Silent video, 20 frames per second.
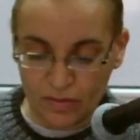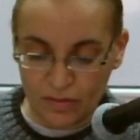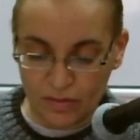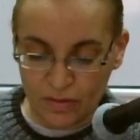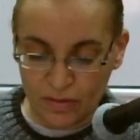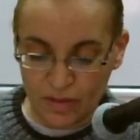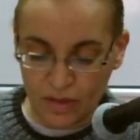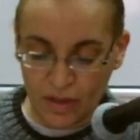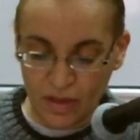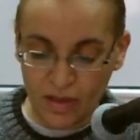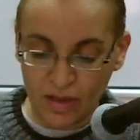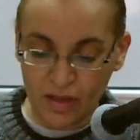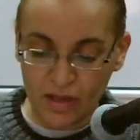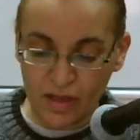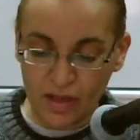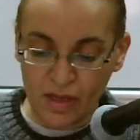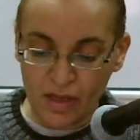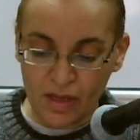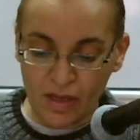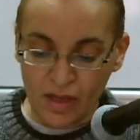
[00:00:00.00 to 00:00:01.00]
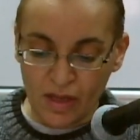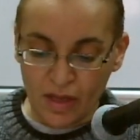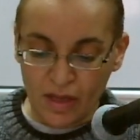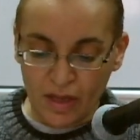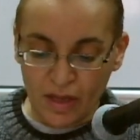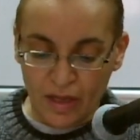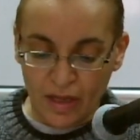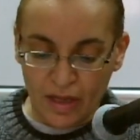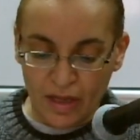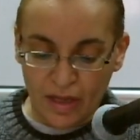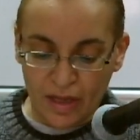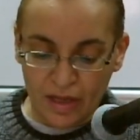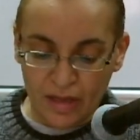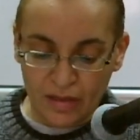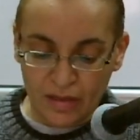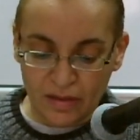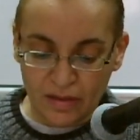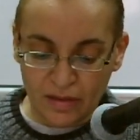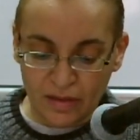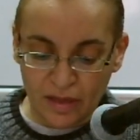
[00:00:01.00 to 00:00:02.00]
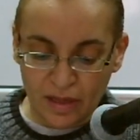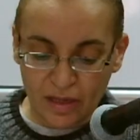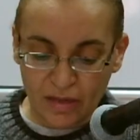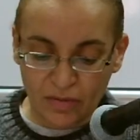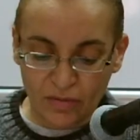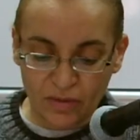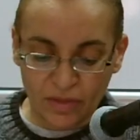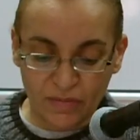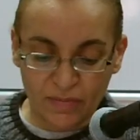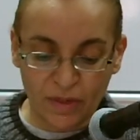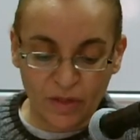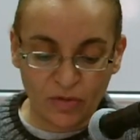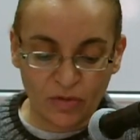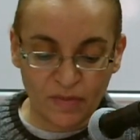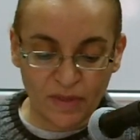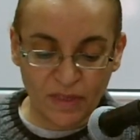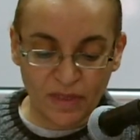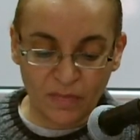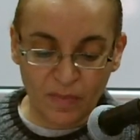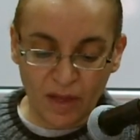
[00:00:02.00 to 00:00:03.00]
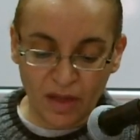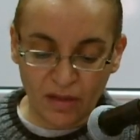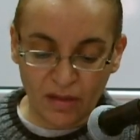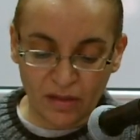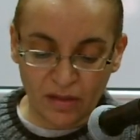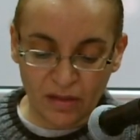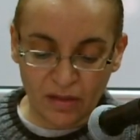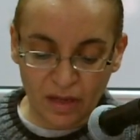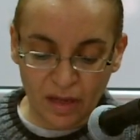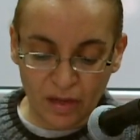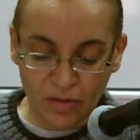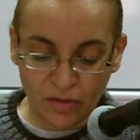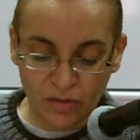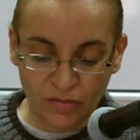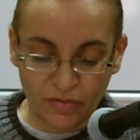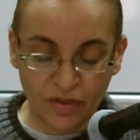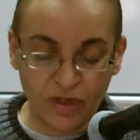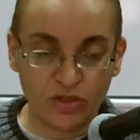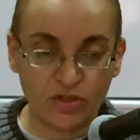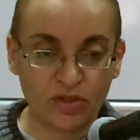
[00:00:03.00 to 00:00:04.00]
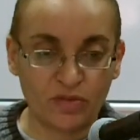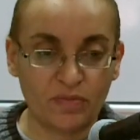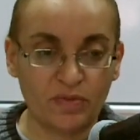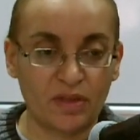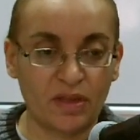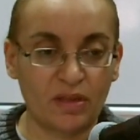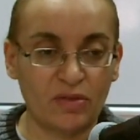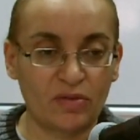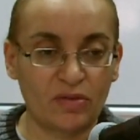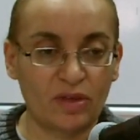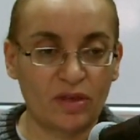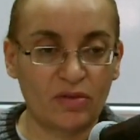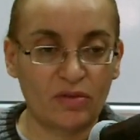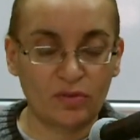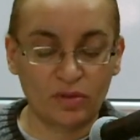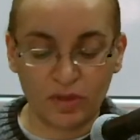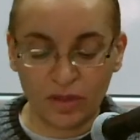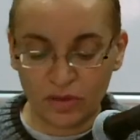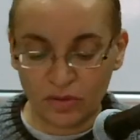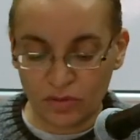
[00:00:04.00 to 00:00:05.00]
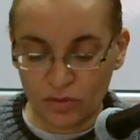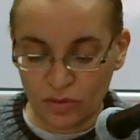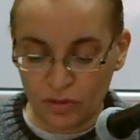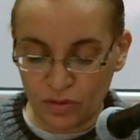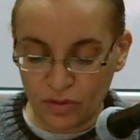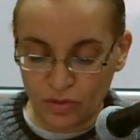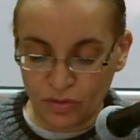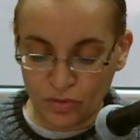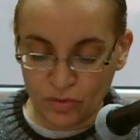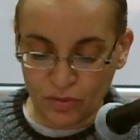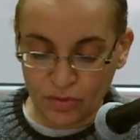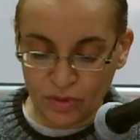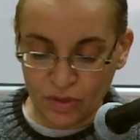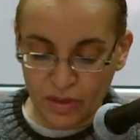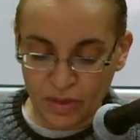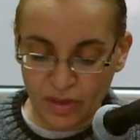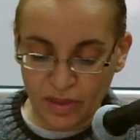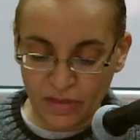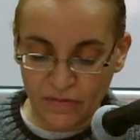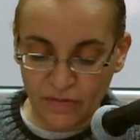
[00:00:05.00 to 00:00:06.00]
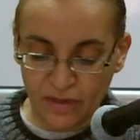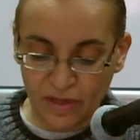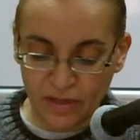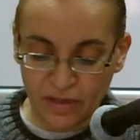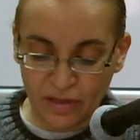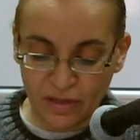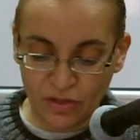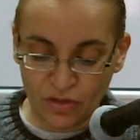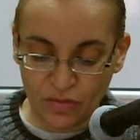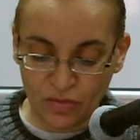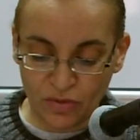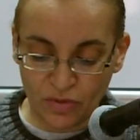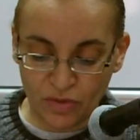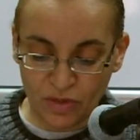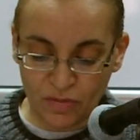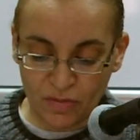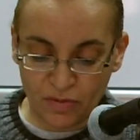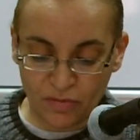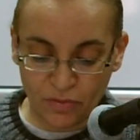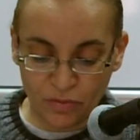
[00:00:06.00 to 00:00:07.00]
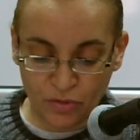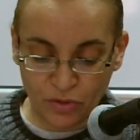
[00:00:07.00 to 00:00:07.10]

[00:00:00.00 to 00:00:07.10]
Okay, and it was about to be smuggled out of Egypt, and they took it to the new Civilization Museum for